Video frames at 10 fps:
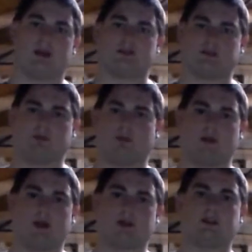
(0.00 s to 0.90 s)
that's
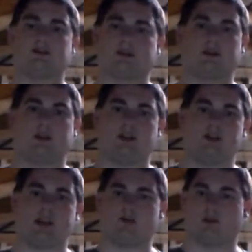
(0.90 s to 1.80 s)
recording a certain
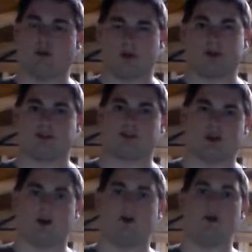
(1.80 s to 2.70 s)
DJ or recording the
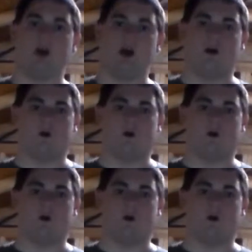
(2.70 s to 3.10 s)
show,